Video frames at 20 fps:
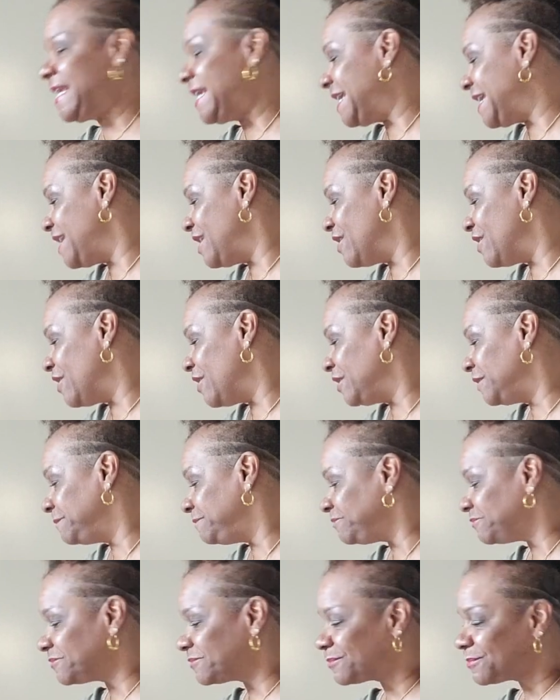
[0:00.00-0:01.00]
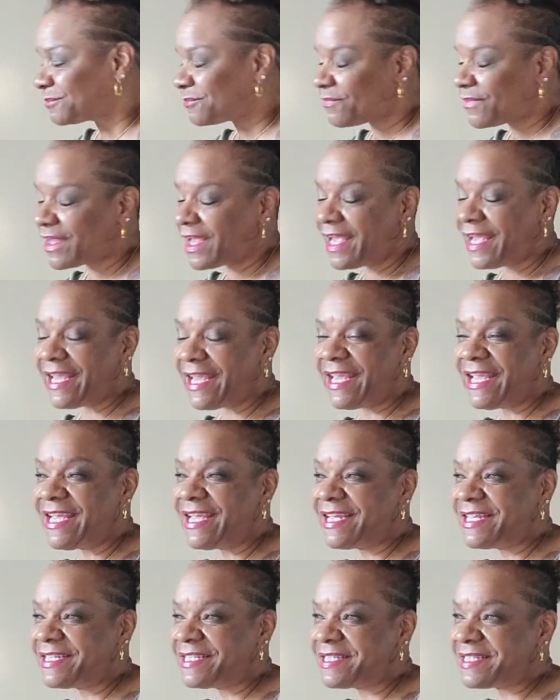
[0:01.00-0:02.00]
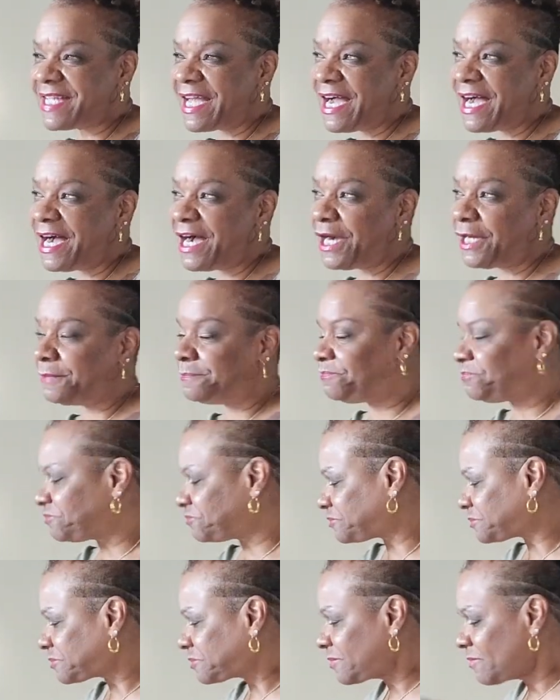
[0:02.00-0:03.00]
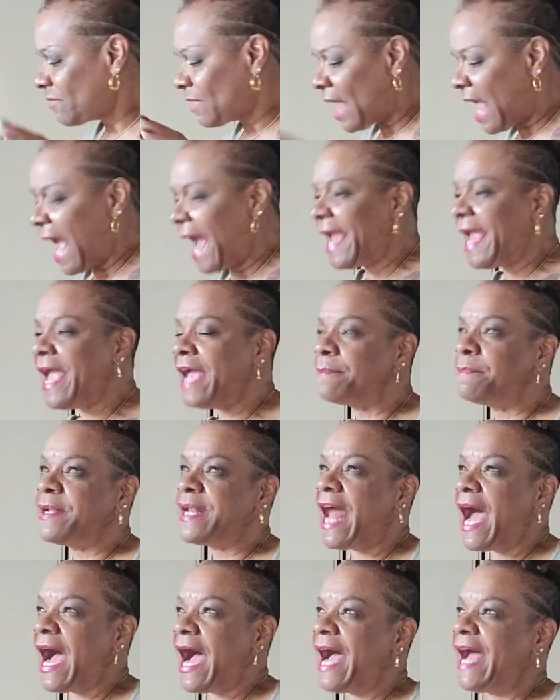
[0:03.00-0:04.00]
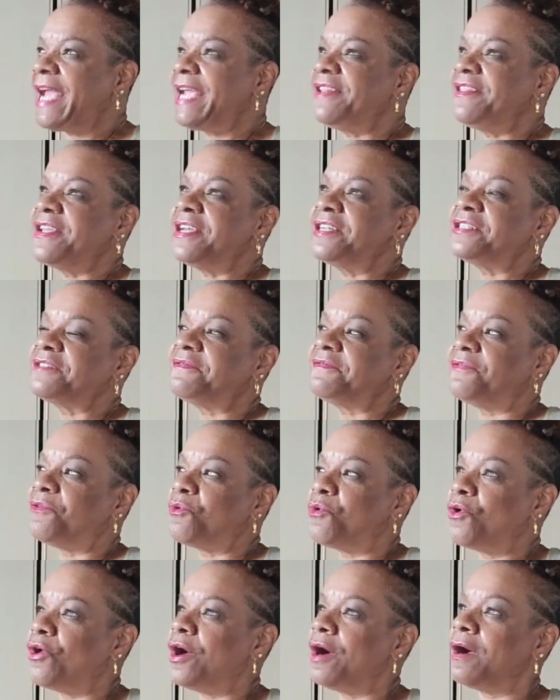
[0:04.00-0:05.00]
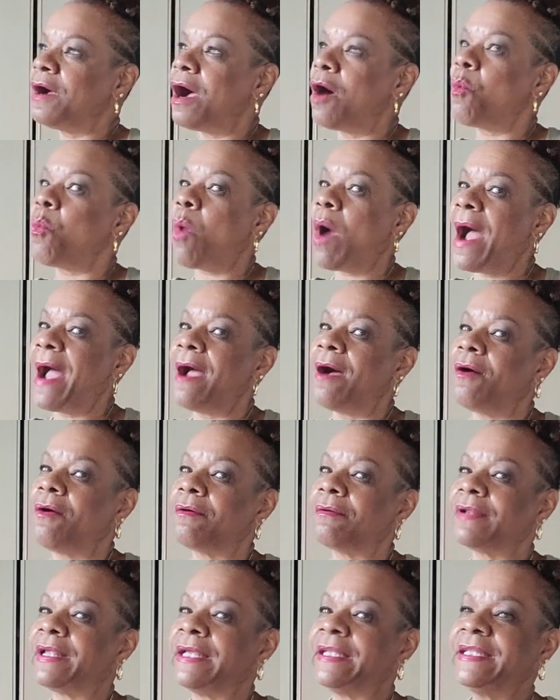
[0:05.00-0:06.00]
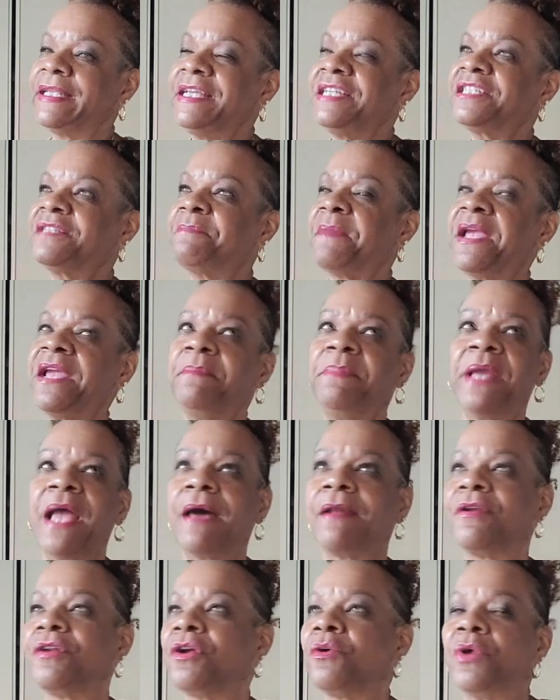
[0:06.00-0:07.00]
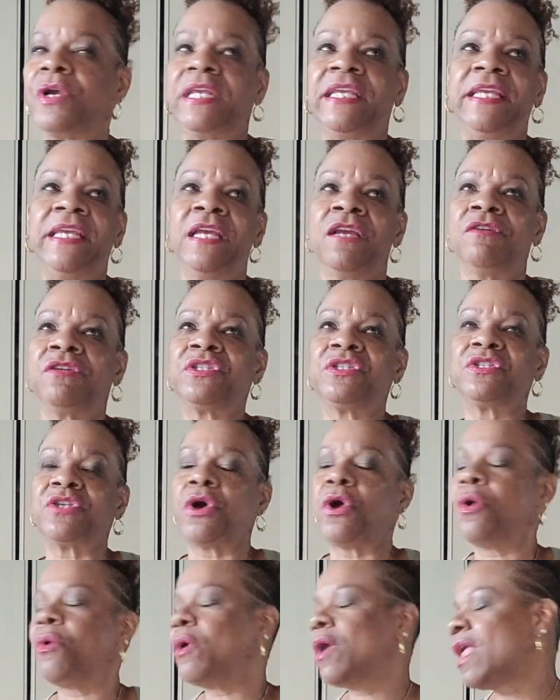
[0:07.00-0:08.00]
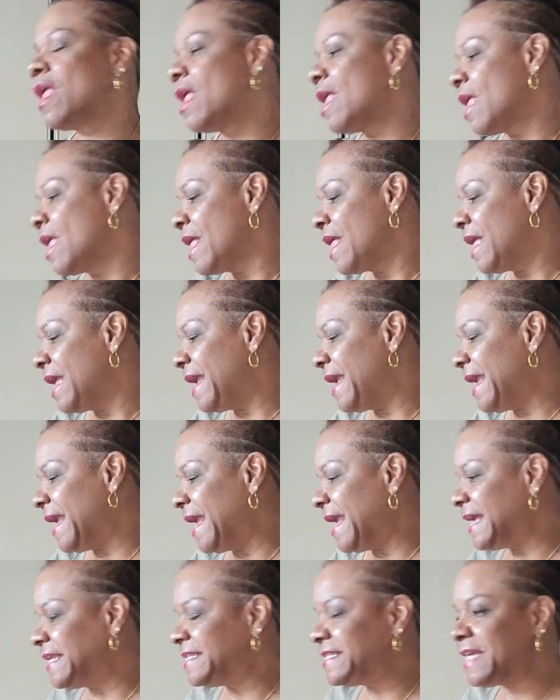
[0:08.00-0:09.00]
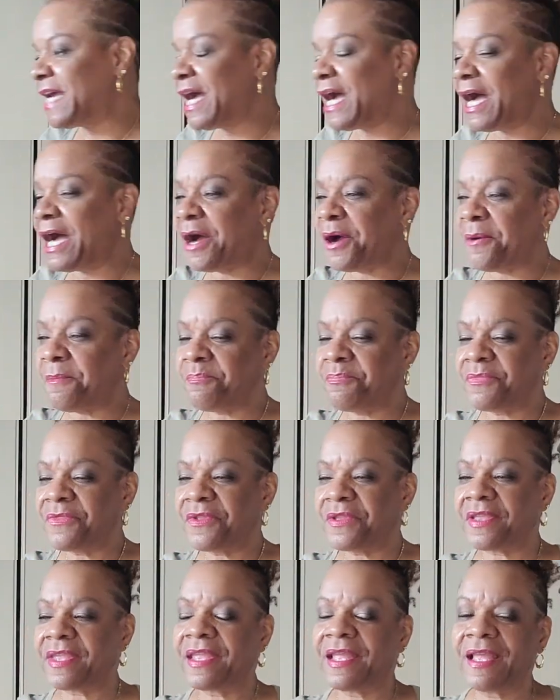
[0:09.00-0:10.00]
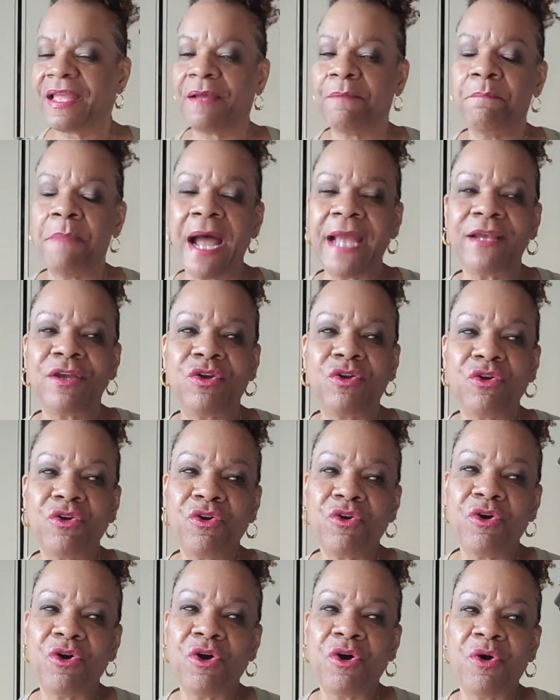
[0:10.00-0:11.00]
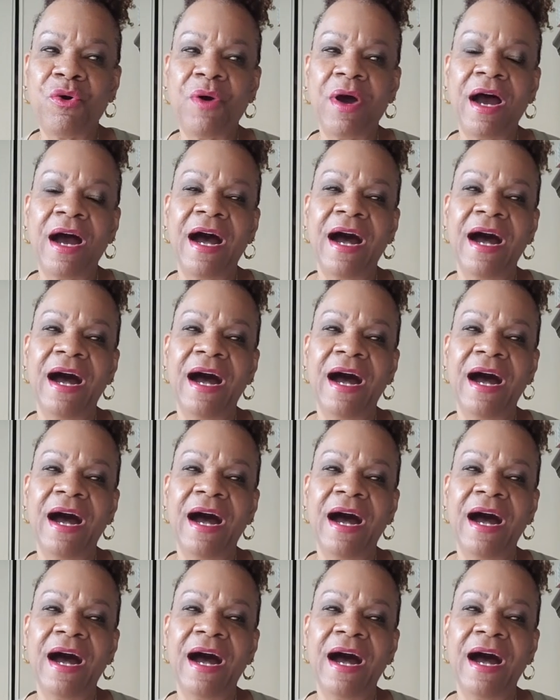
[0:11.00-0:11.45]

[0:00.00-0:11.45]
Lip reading: here is, I had been eyeing this for a while, at least maybe, I don't know, a year or so. And my girl,